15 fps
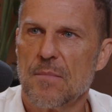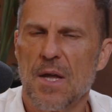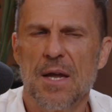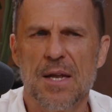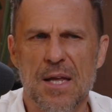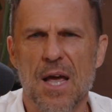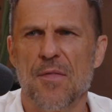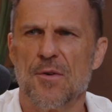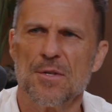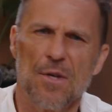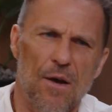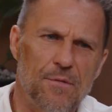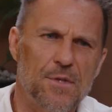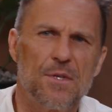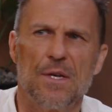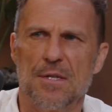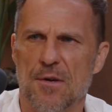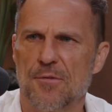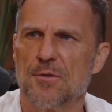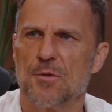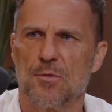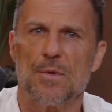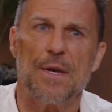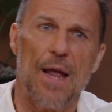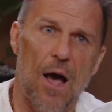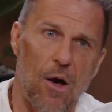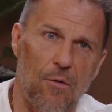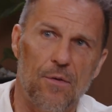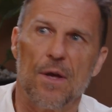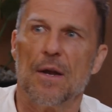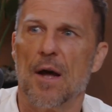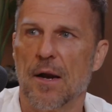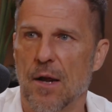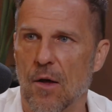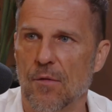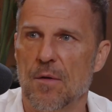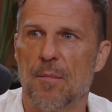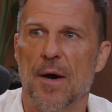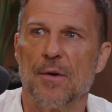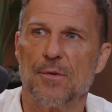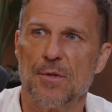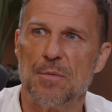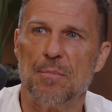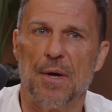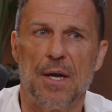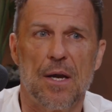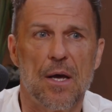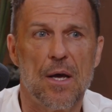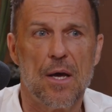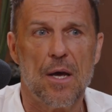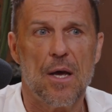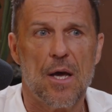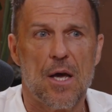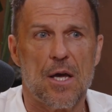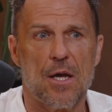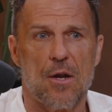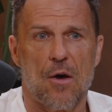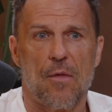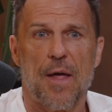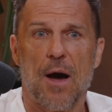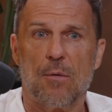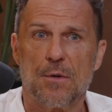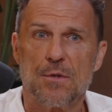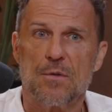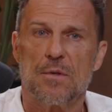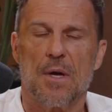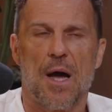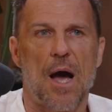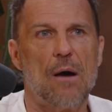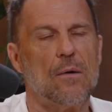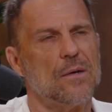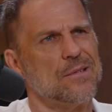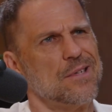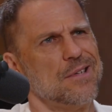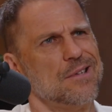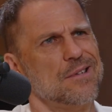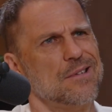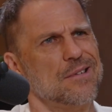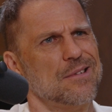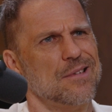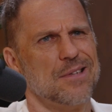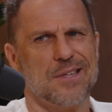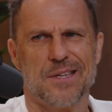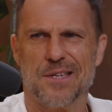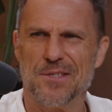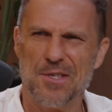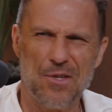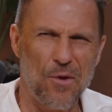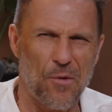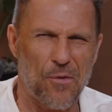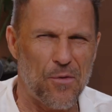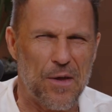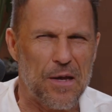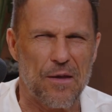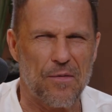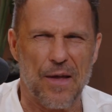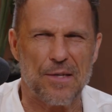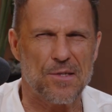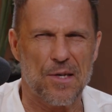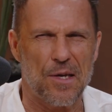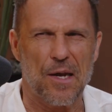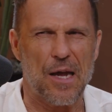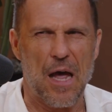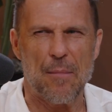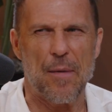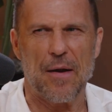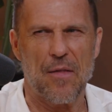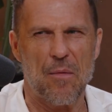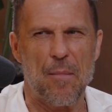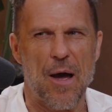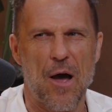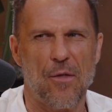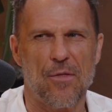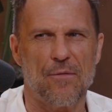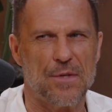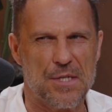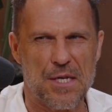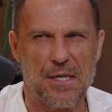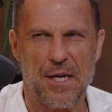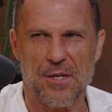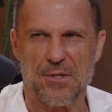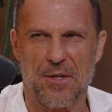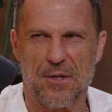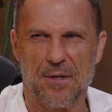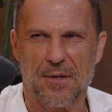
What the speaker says: And again, there's obviously a difference between healthy and unhealthy boundaries, but you know, I was like, because you don't think that's going to come out of the mouth of a teenager.